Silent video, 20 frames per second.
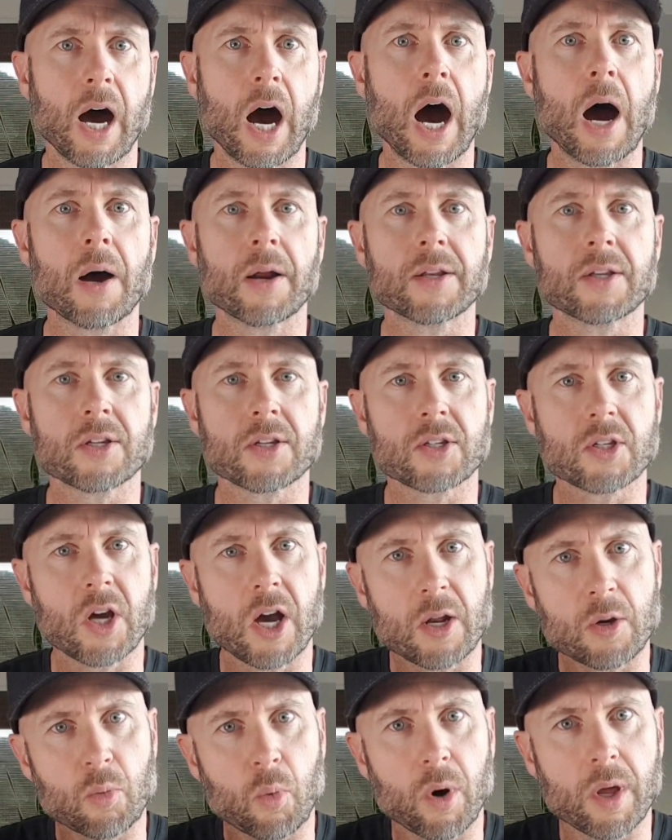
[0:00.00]
I'd
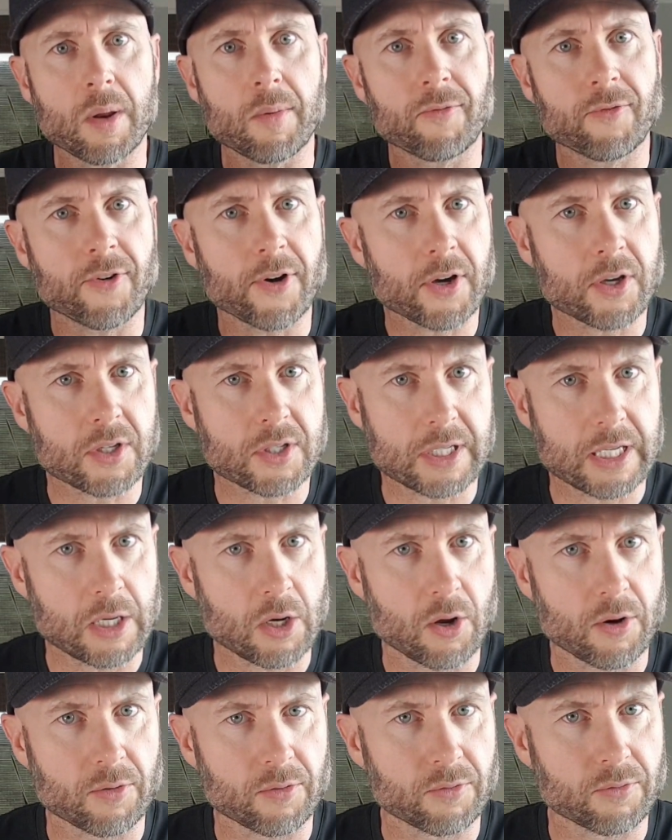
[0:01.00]
decide what I'm focusing
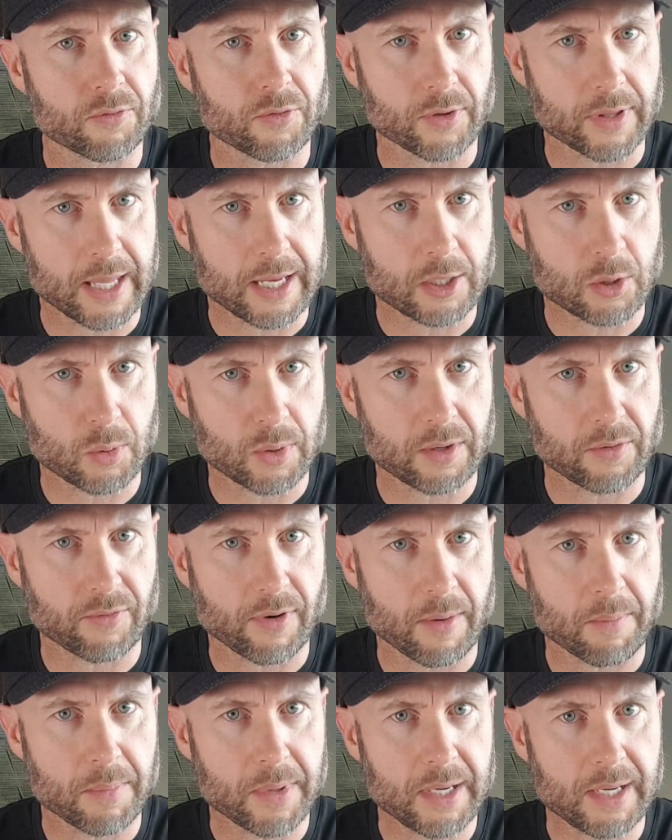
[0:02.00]
on for that
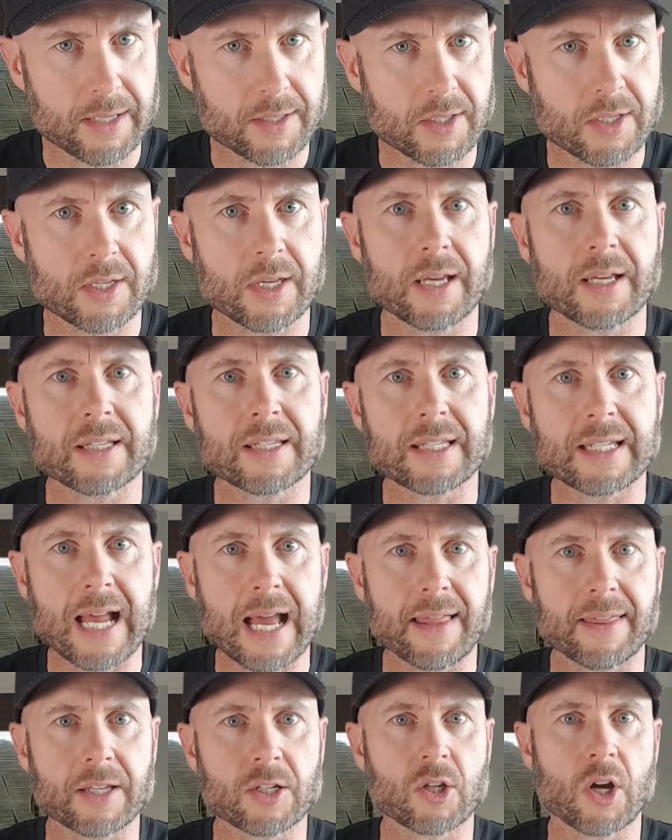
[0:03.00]
25 minutes,
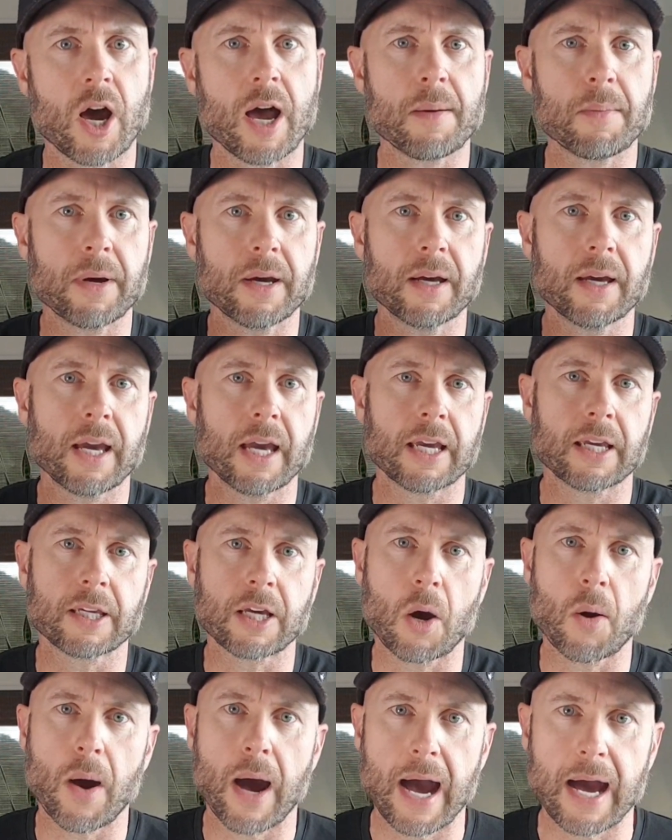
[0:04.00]
start the timer and
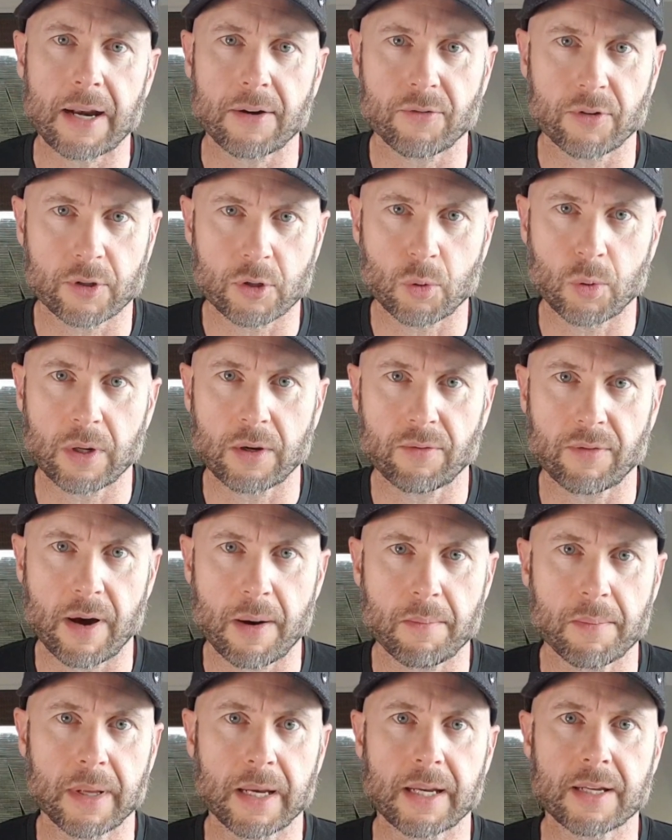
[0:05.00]
go hard for 25
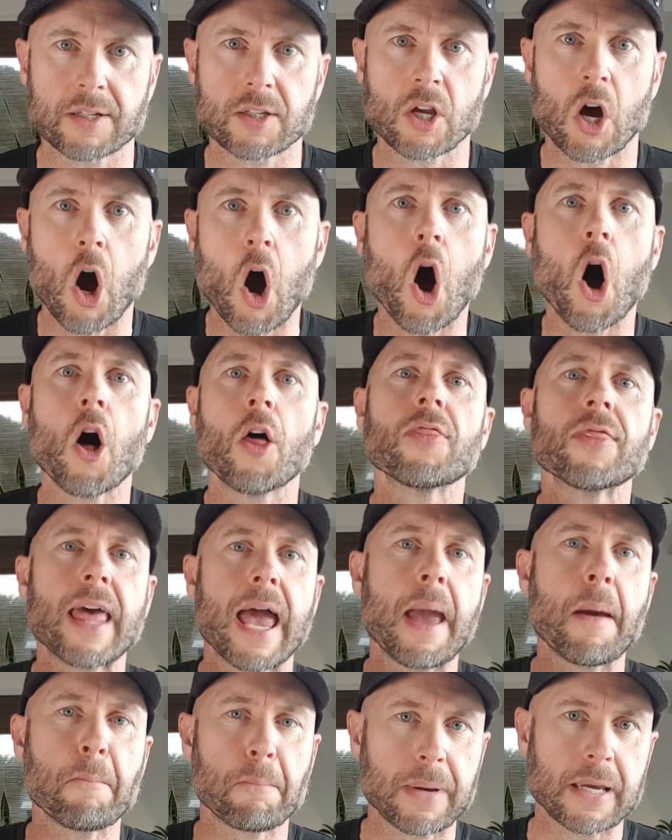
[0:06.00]
minutes on
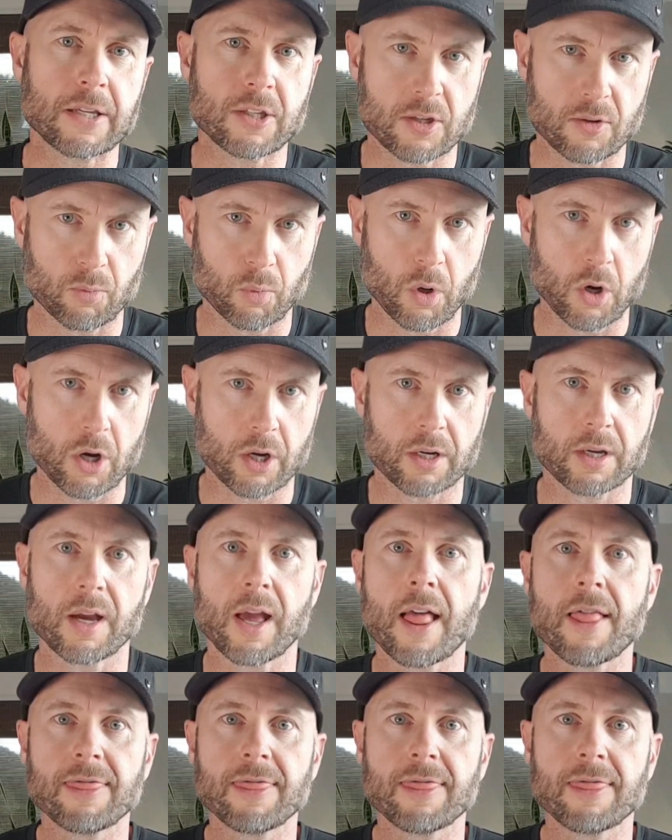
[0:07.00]
that piece of work.